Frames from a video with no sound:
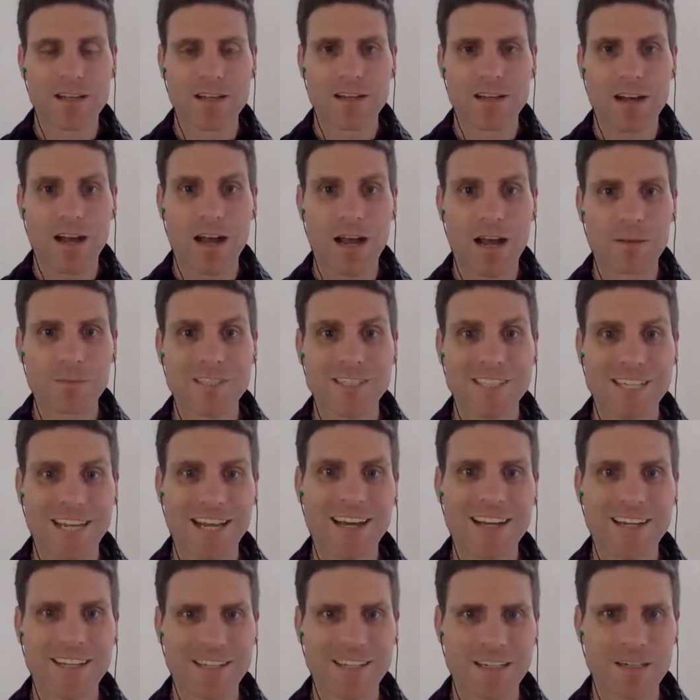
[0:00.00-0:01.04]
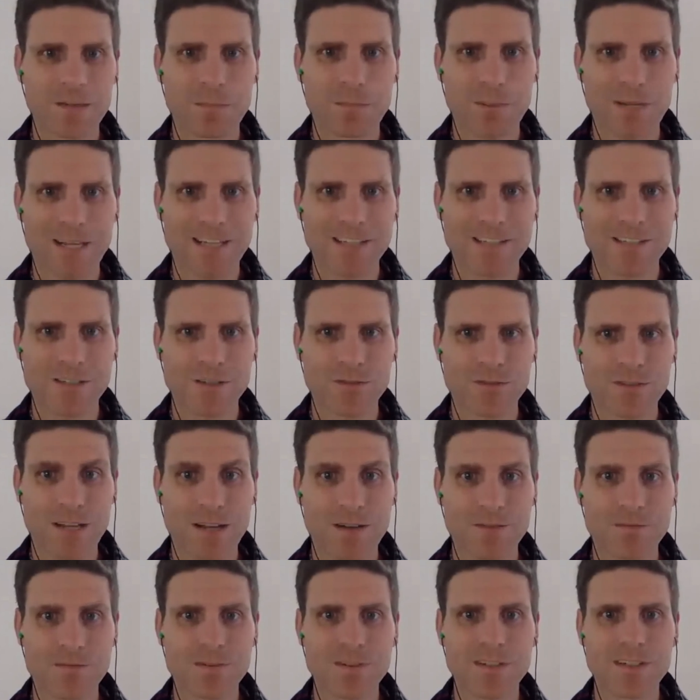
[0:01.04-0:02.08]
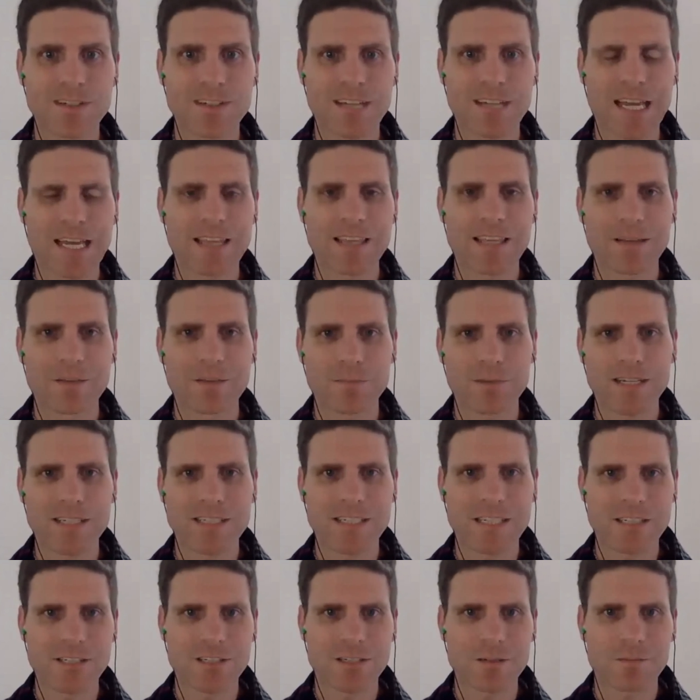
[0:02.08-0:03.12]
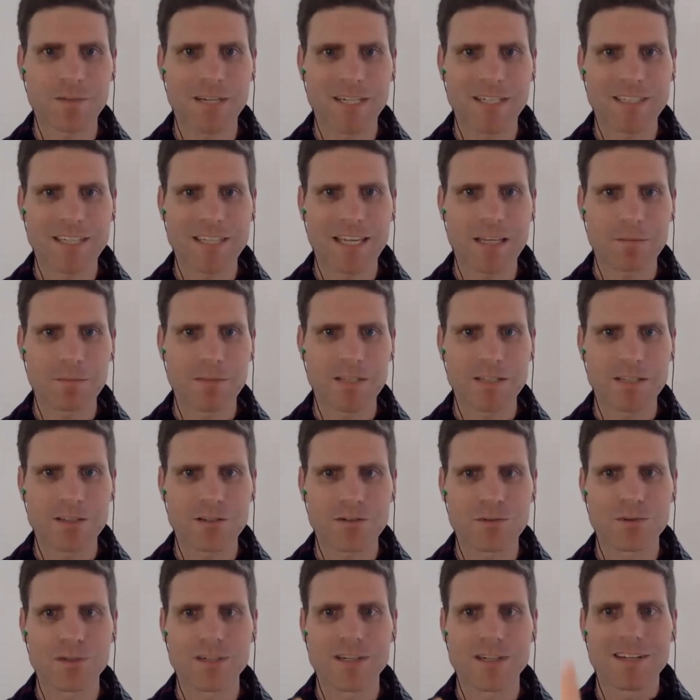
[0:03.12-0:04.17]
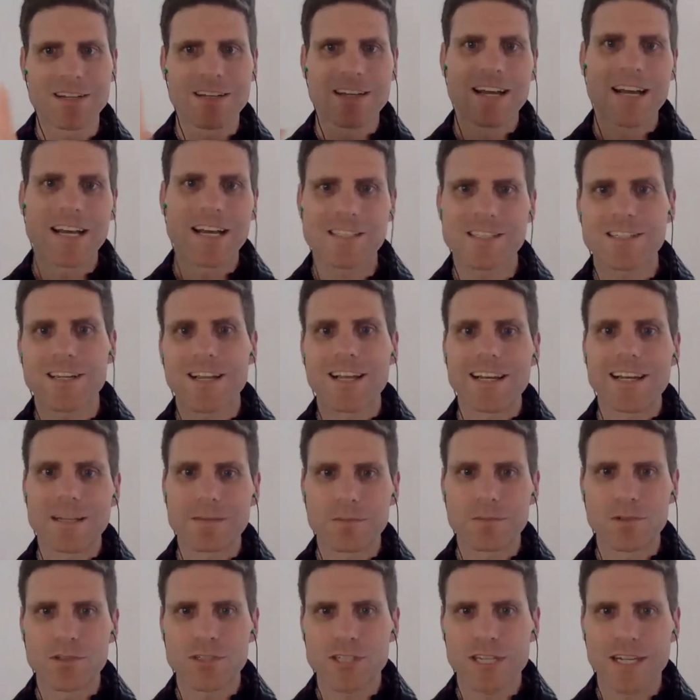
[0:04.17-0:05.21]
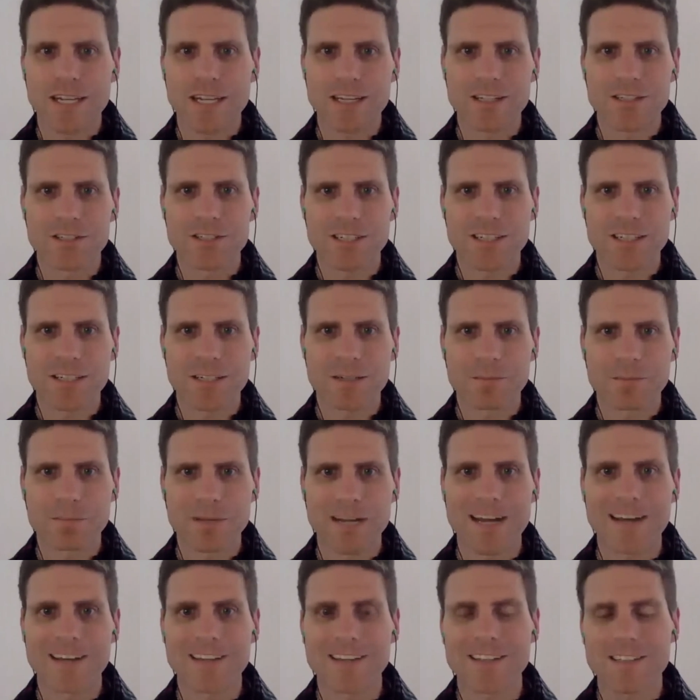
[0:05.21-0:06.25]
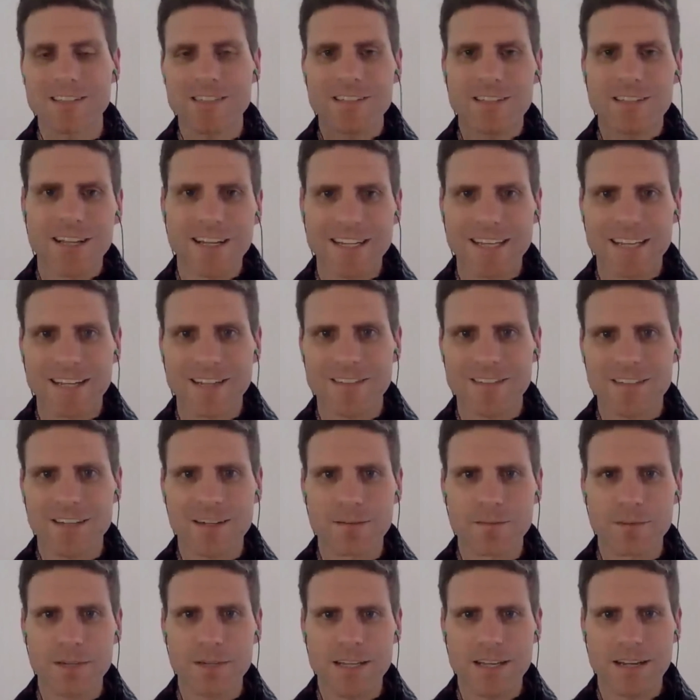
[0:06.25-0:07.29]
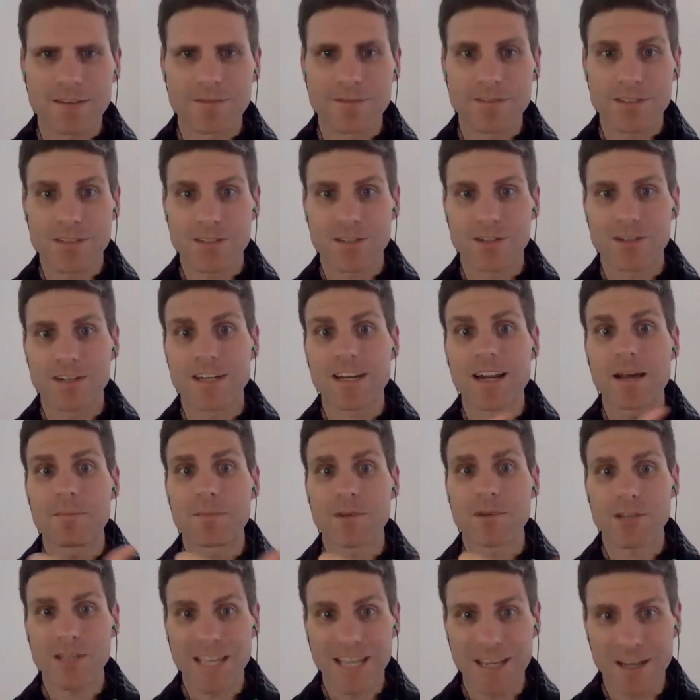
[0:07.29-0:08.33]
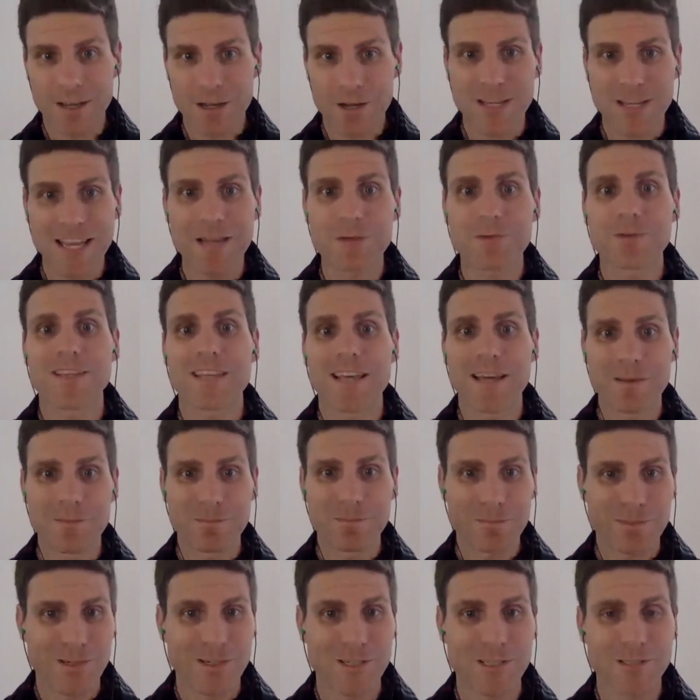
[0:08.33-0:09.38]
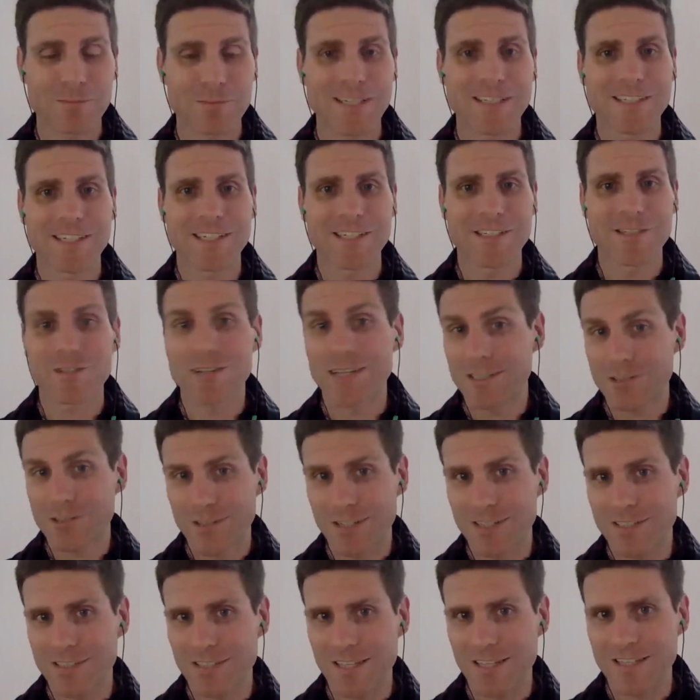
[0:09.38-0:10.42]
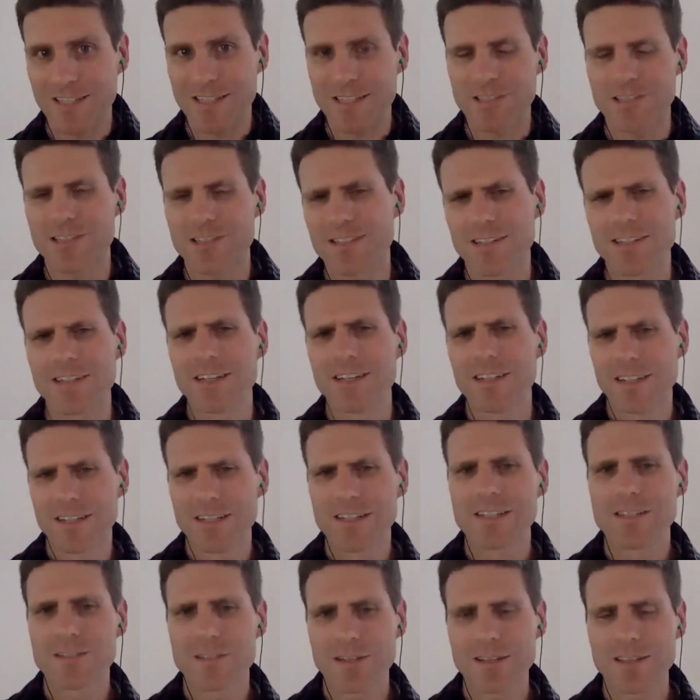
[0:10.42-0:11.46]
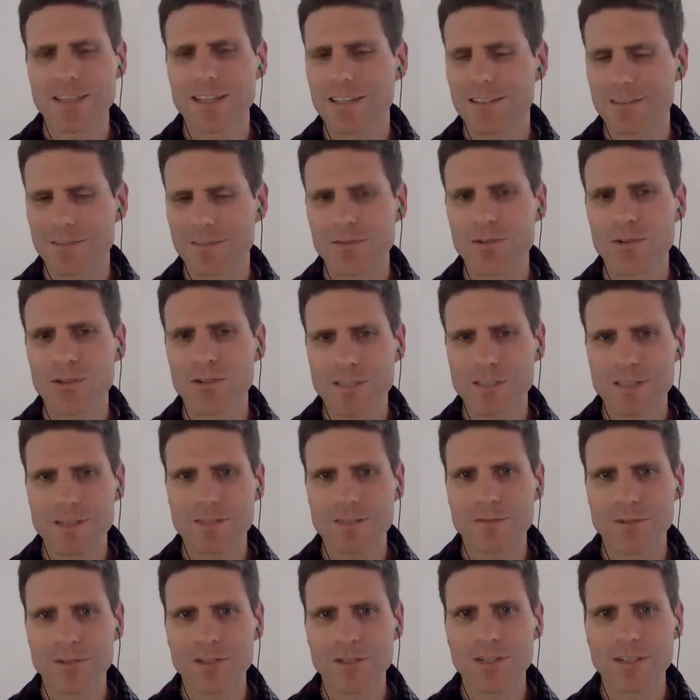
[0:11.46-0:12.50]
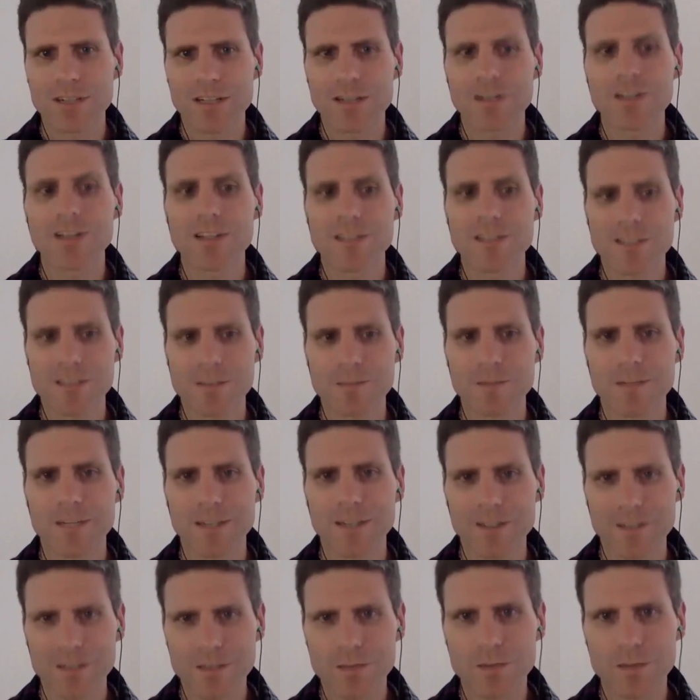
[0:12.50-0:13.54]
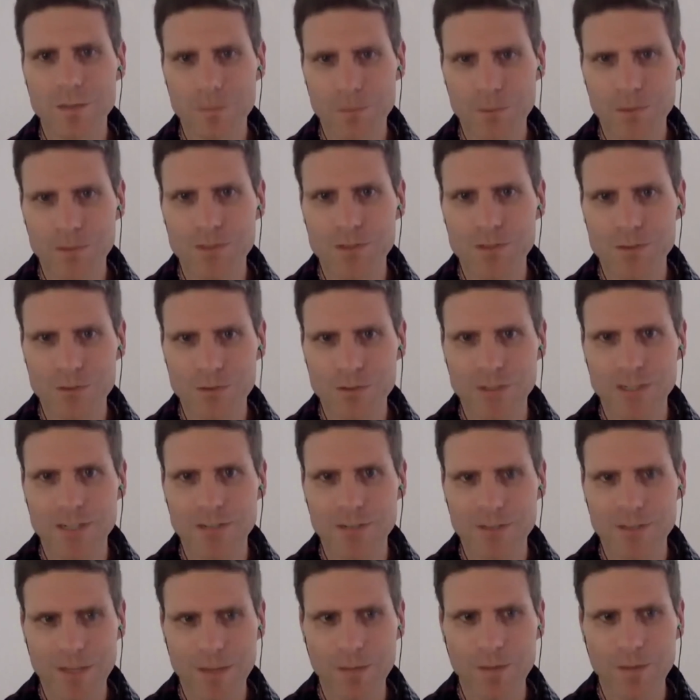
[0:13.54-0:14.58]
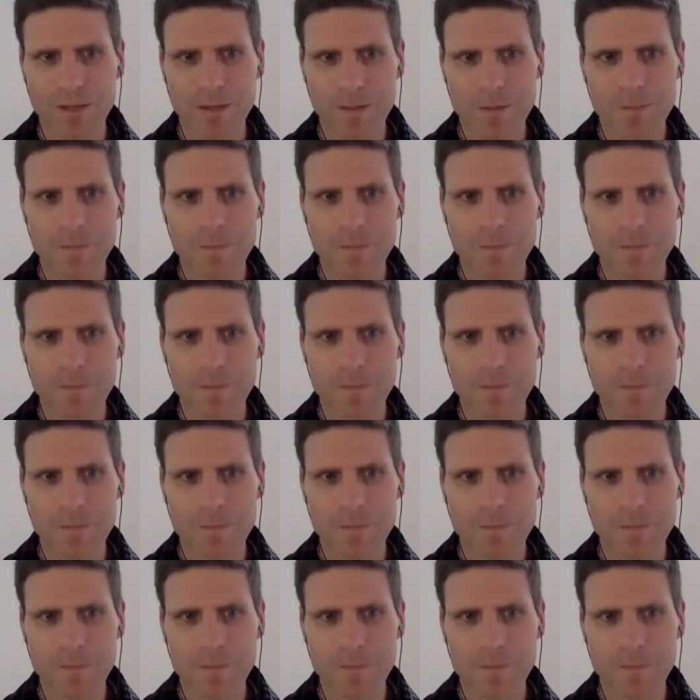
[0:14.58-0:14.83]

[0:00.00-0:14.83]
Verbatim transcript: I'm starting at a place of comfort, and then my teacher might take me to a slightly more challenging part that's slightly outside of my comfort zone, and I'm okay with that because my teacher, I trust that teacher. So I think very a lot of similarities with a personal trainer in that way.